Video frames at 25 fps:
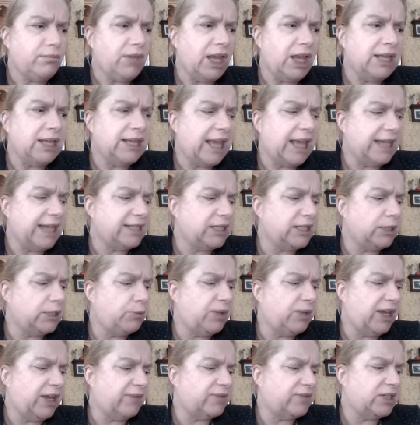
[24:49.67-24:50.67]
And lastly,
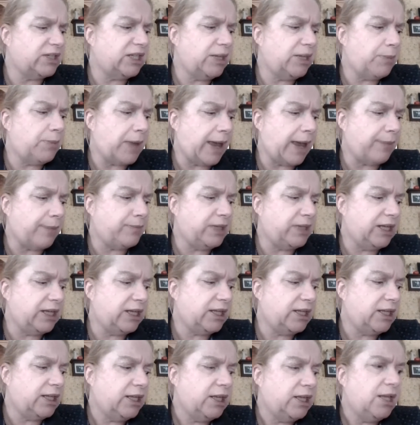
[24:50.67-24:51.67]
we have sleep
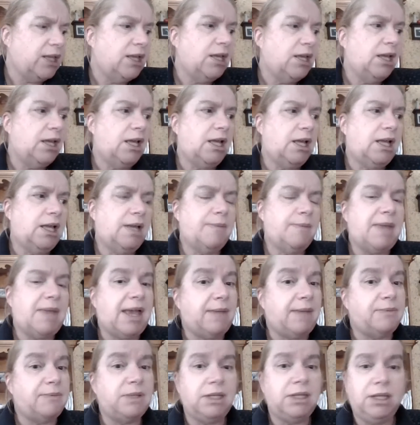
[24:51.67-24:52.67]
apnea.
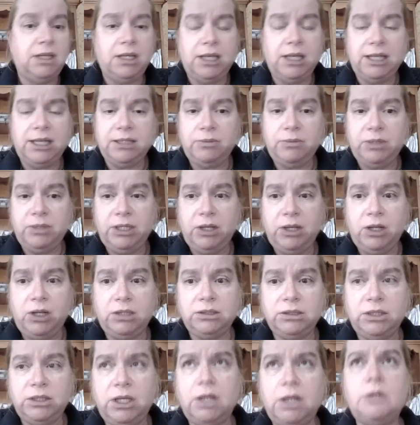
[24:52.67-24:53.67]
Apnea, as we all
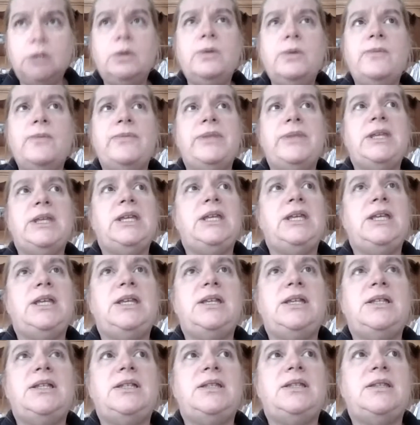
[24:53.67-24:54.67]
know,
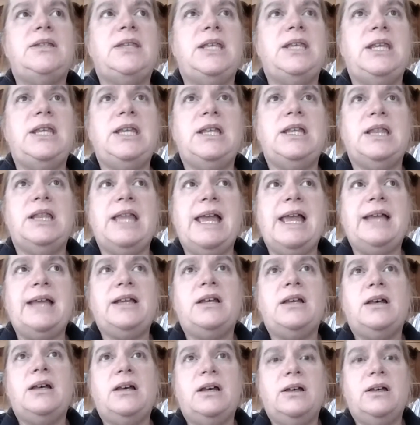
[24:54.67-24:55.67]
is the lack
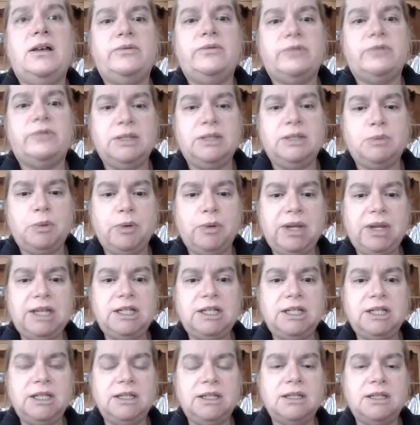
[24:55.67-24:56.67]
of
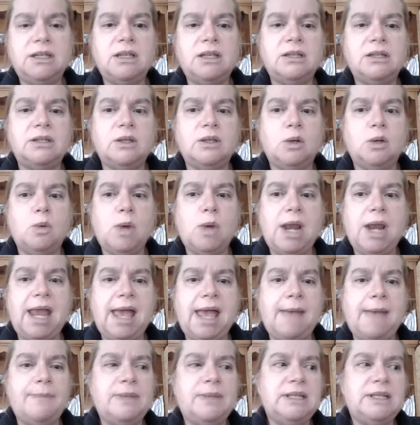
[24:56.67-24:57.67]
respirations. So what
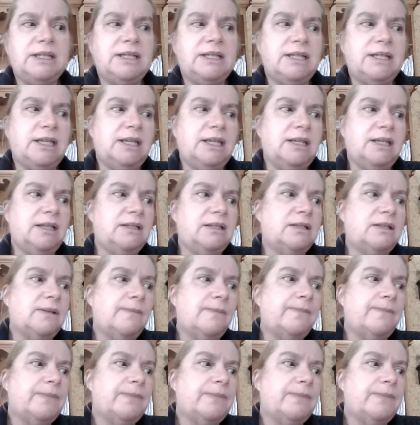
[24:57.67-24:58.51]
happens is